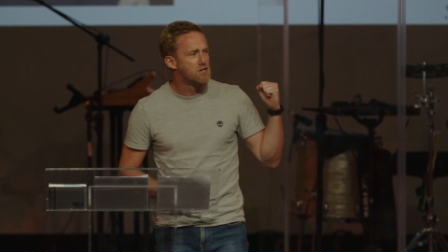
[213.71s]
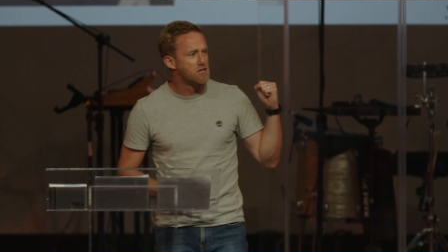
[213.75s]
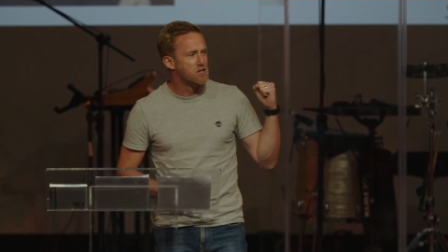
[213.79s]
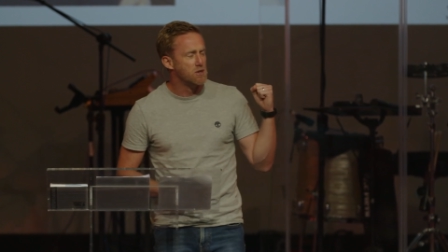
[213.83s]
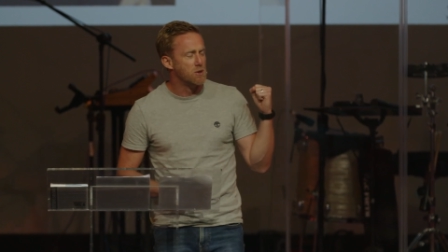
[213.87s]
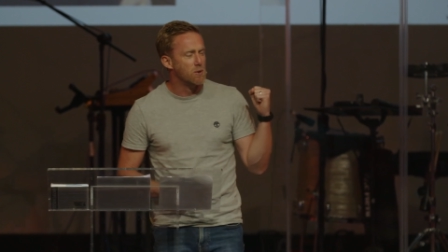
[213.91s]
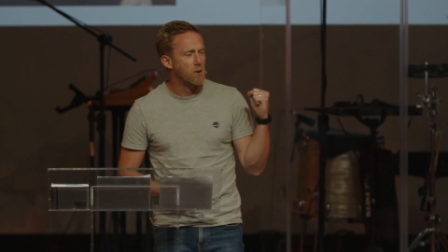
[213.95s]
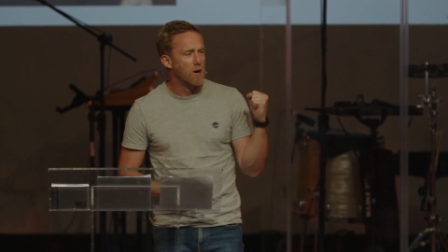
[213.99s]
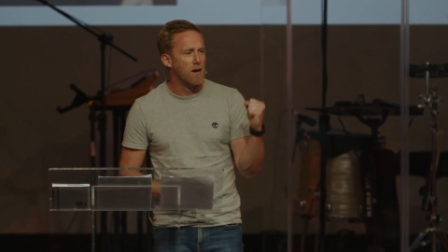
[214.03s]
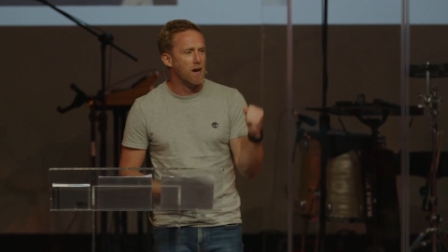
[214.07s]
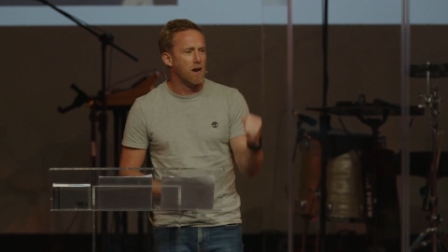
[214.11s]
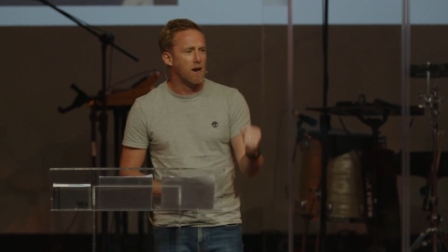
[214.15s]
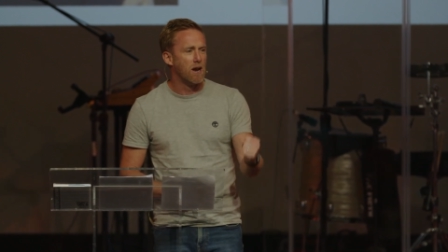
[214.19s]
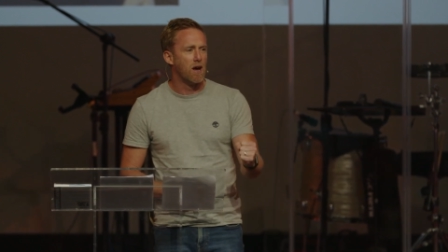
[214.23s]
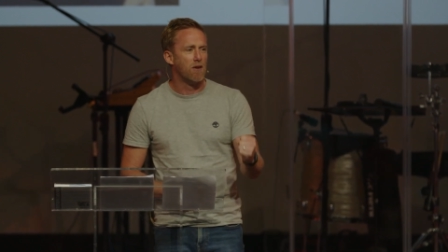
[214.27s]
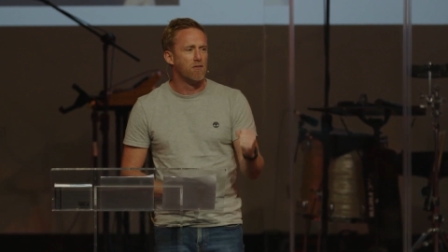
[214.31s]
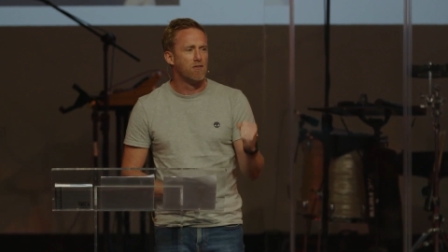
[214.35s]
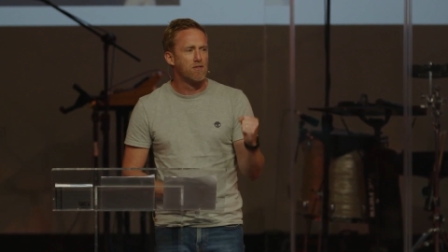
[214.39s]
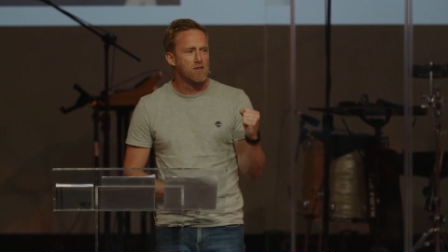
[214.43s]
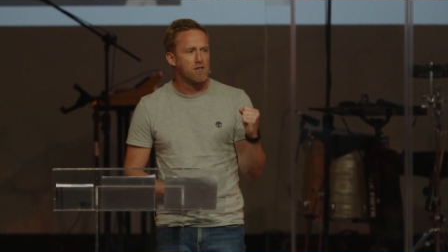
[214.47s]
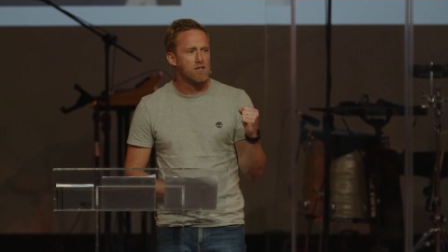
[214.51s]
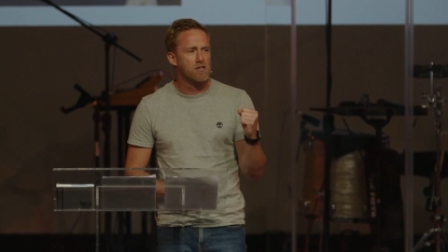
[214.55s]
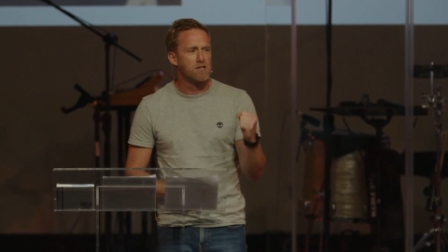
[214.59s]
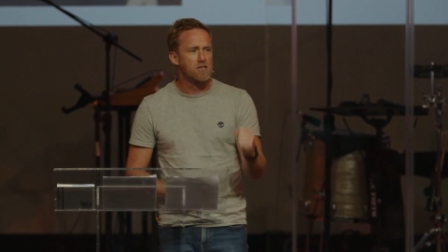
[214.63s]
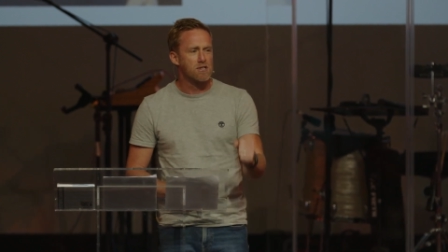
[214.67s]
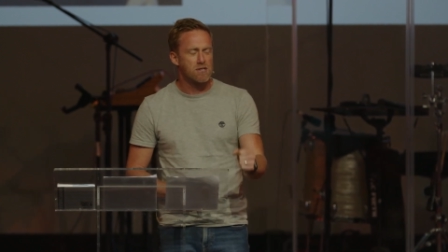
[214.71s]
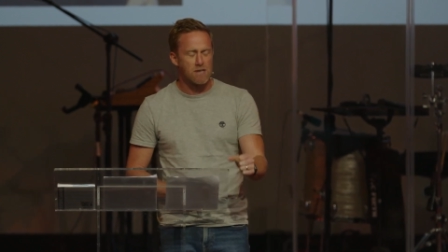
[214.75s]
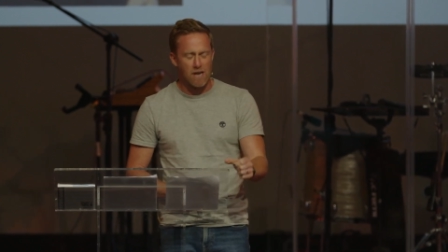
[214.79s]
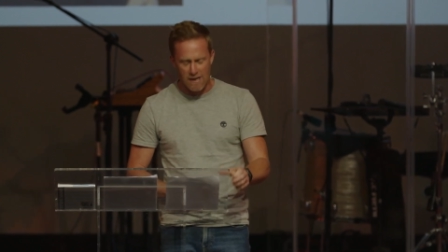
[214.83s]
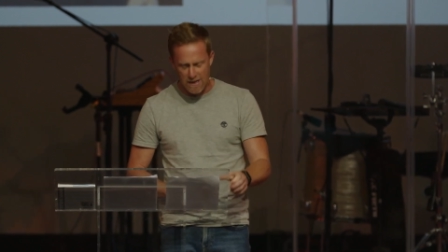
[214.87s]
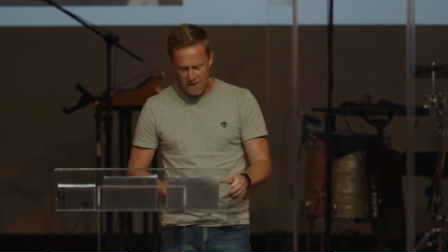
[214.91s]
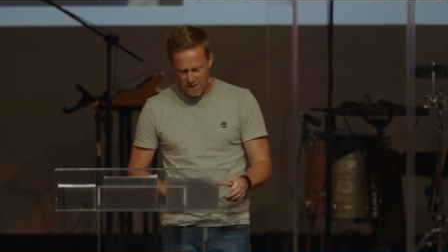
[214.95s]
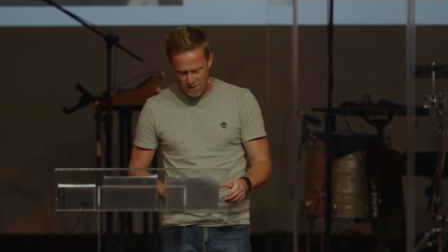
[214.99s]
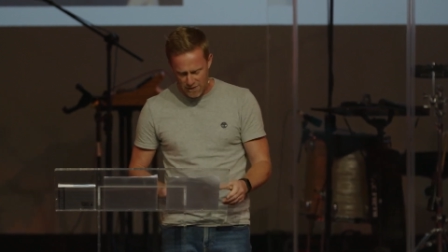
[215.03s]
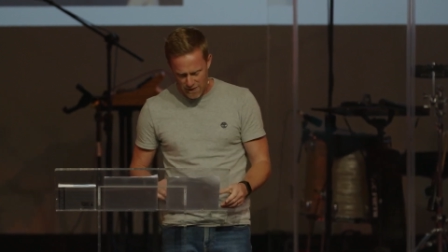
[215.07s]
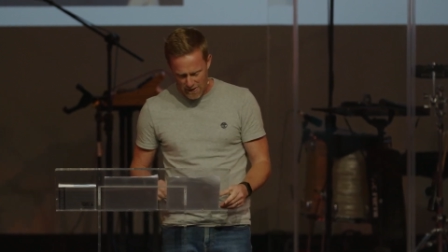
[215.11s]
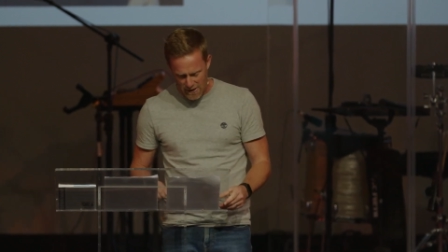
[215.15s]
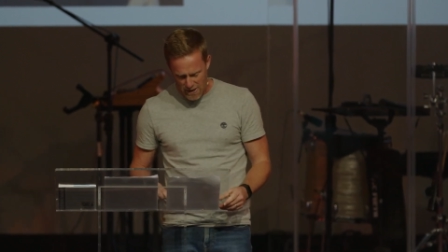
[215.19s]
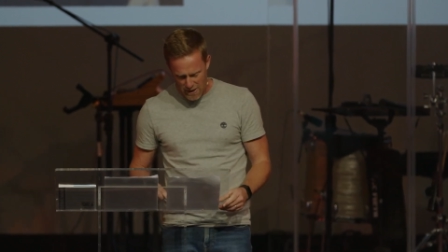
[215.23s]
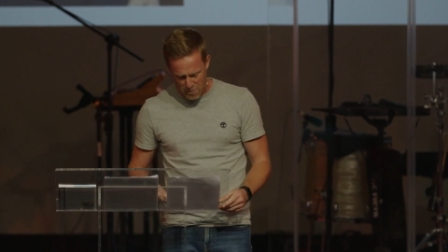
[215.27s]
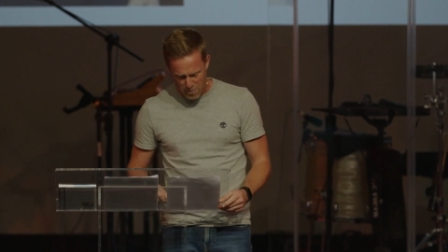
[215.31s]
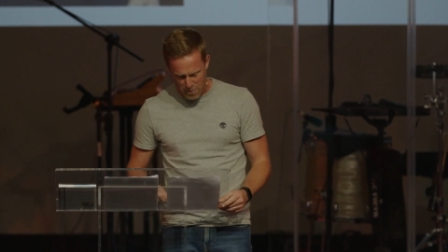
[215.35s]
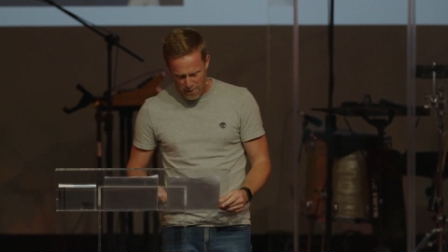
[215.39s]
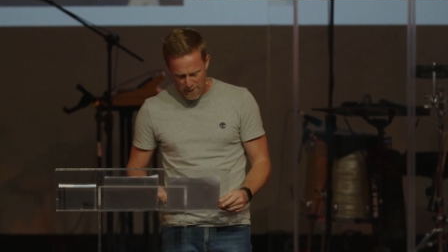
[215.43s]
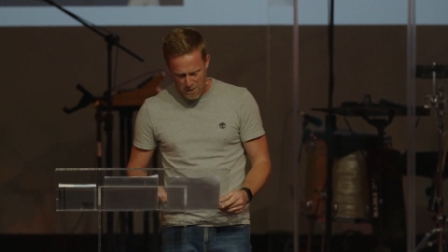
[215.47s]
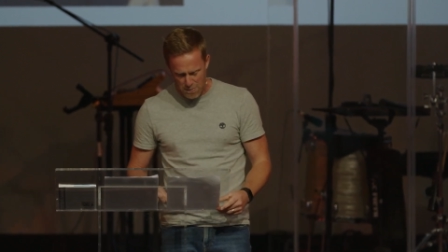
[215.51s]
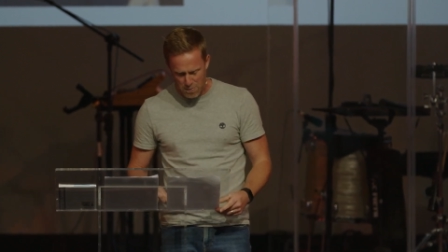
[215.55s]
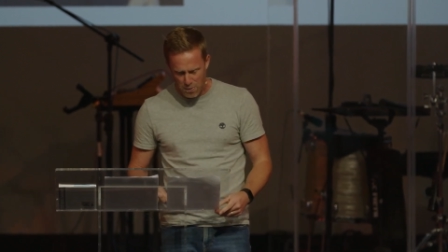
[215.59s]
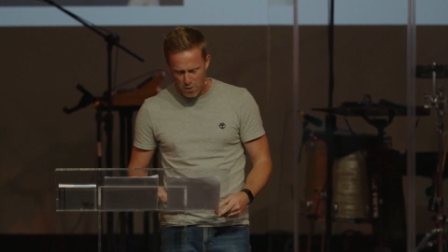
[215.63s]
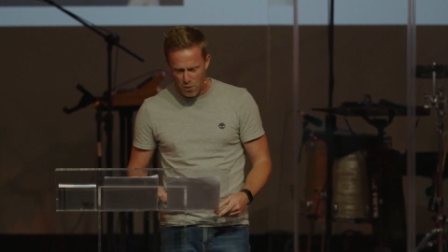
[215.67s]
to and loves to save
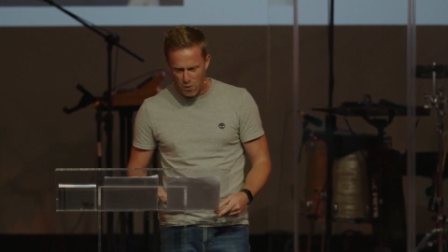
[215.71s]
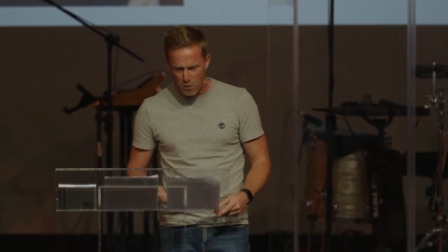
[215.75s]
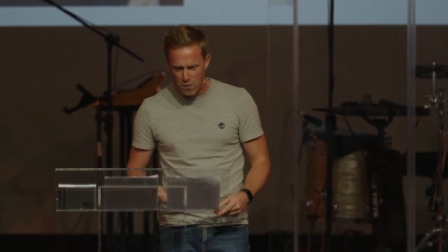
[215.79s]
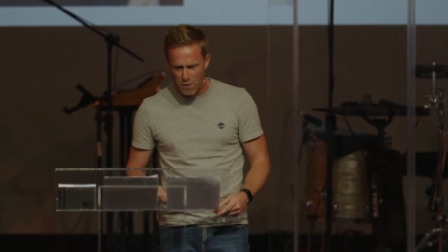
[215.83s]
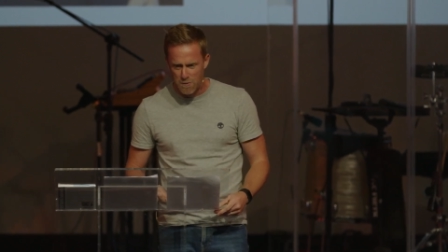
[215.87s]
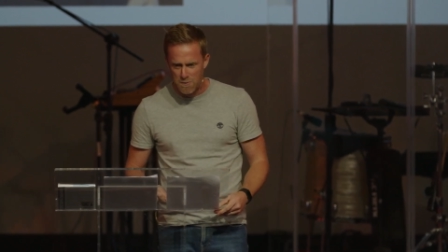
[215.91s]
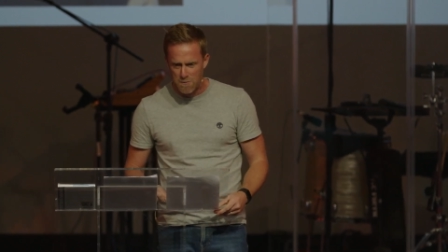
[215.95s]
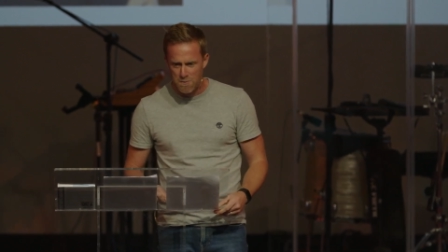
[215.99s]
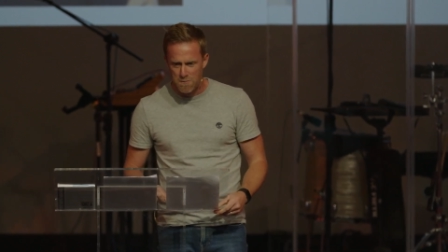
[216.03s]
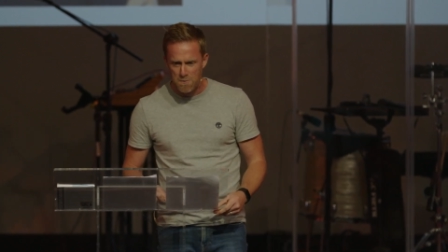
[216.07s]
people.